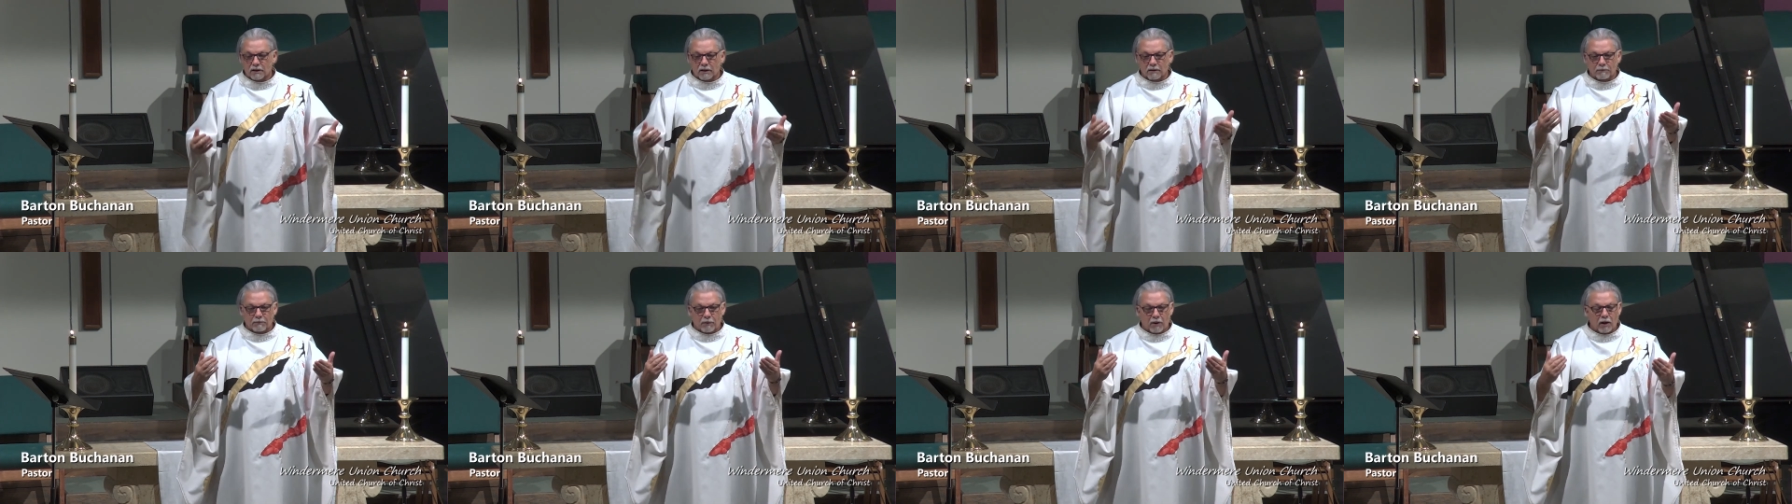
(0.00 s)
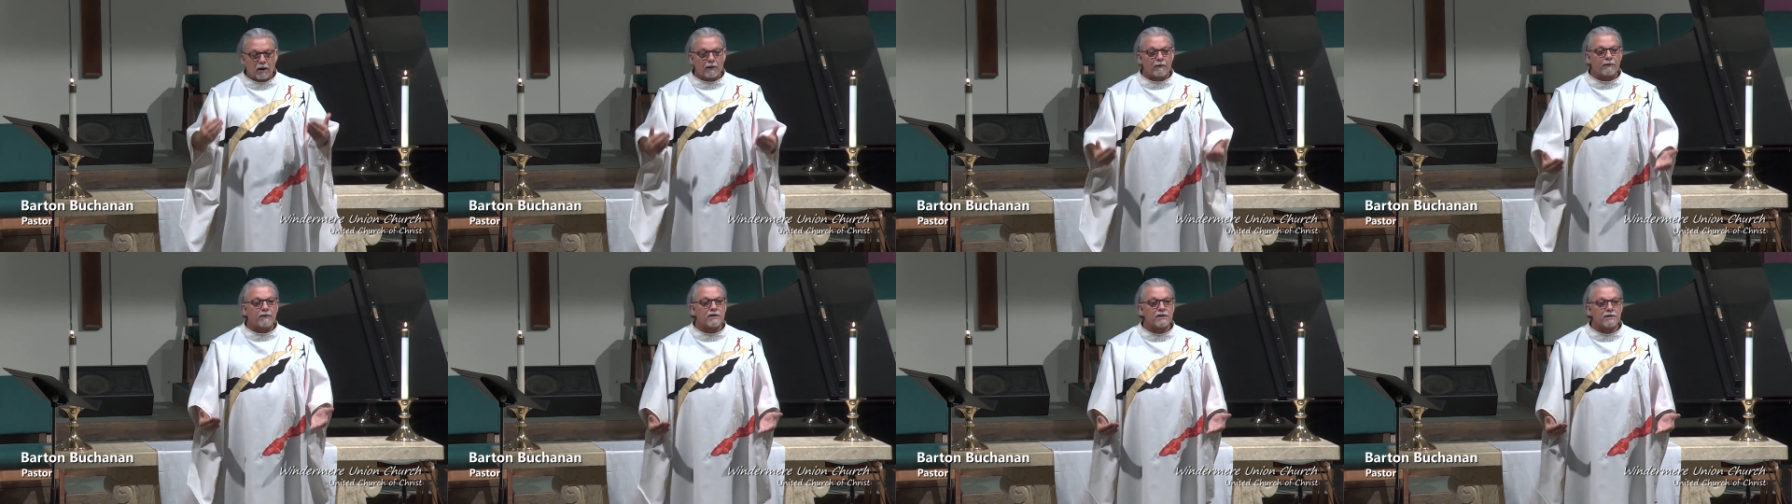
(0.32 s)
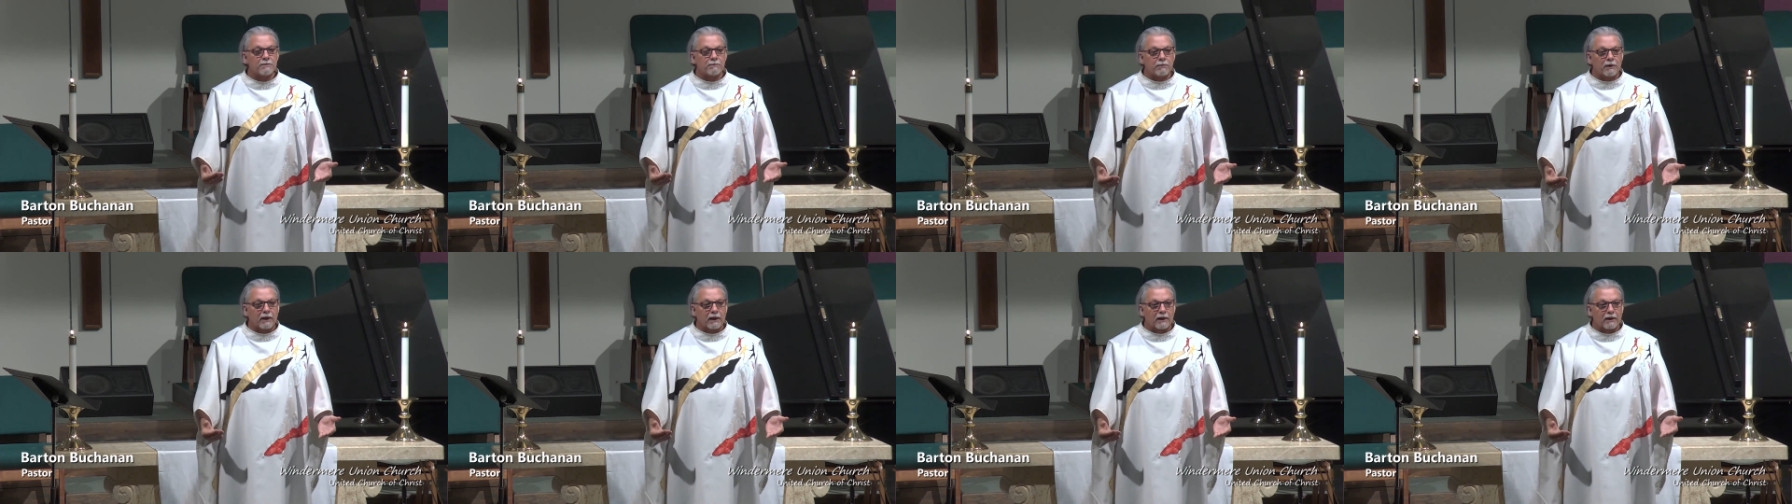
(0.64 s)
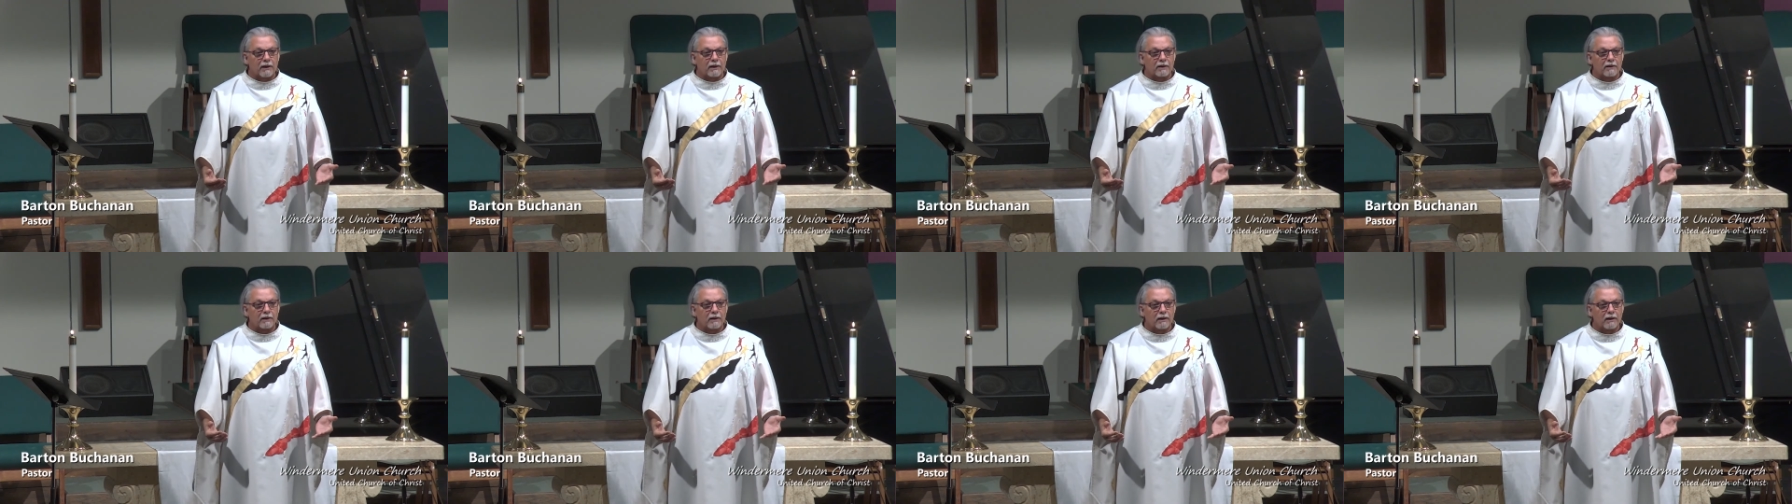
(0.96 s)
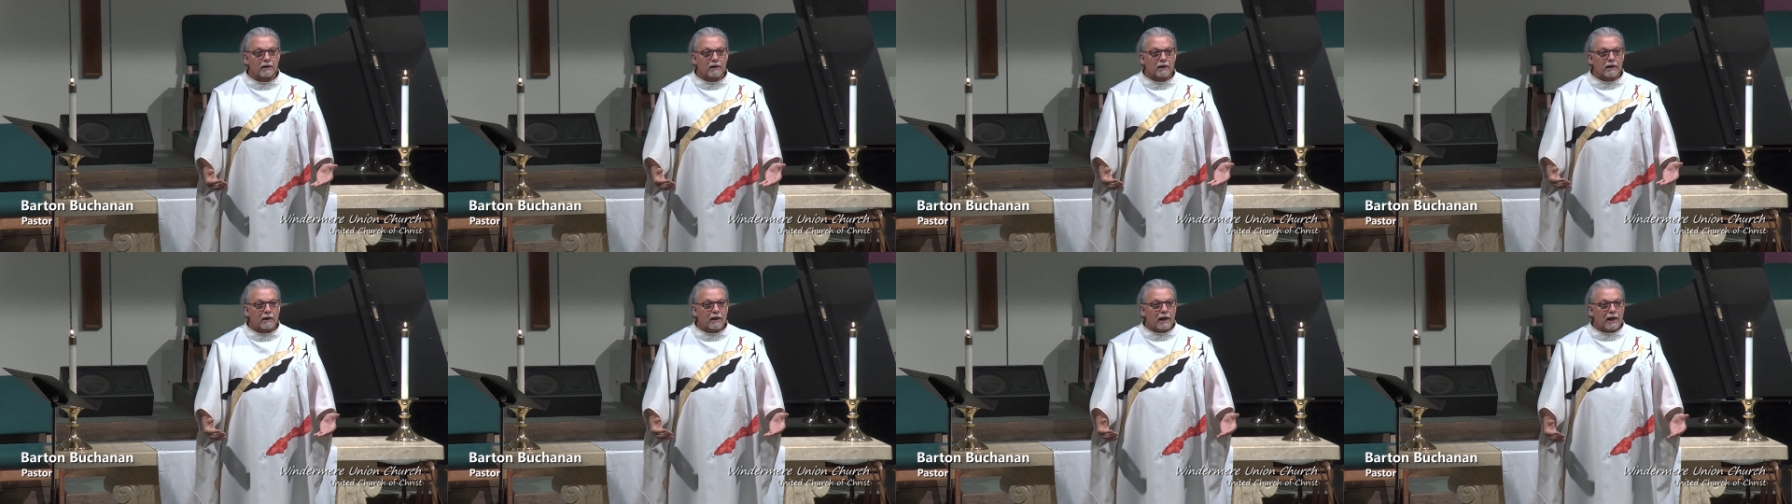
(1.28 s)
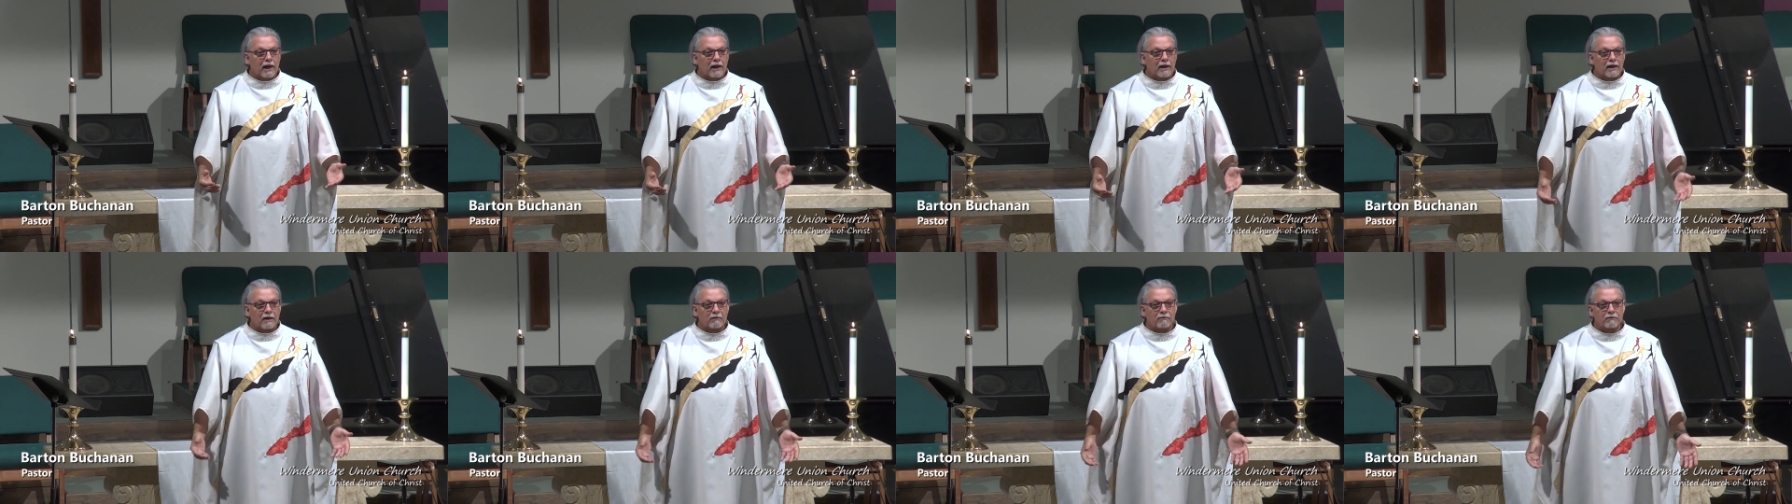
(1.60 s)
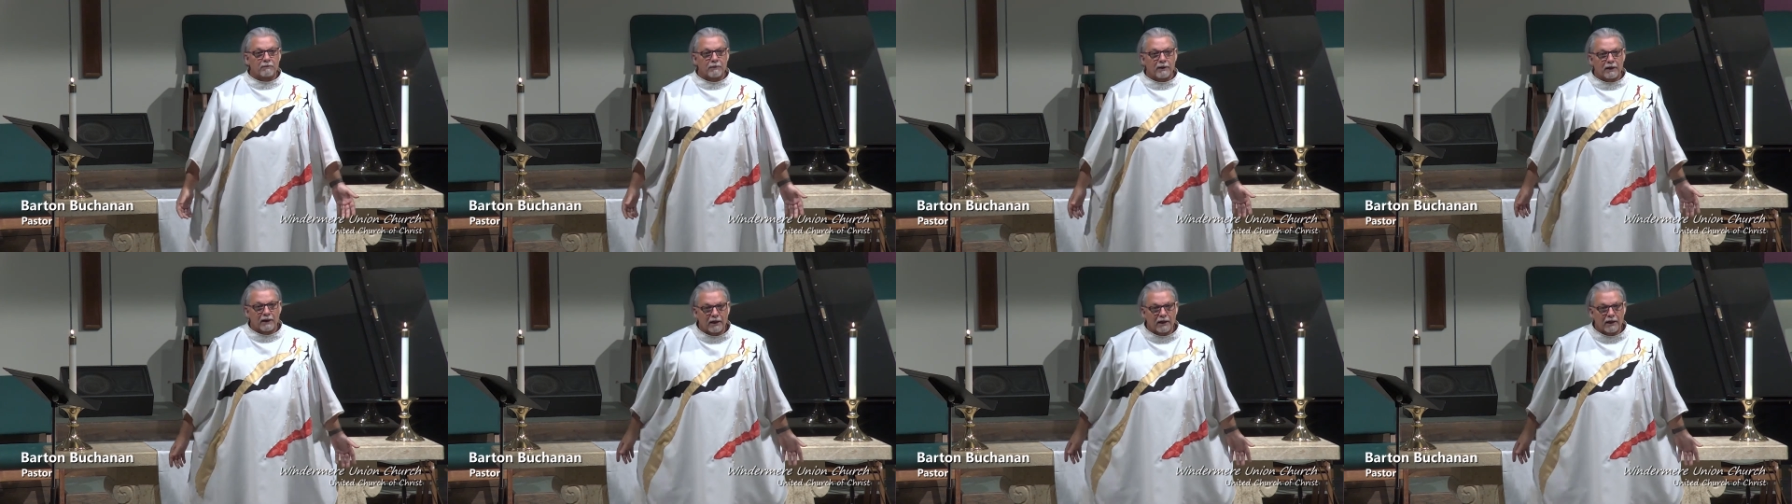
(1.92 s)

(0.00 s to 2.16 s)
upon this planet and everybody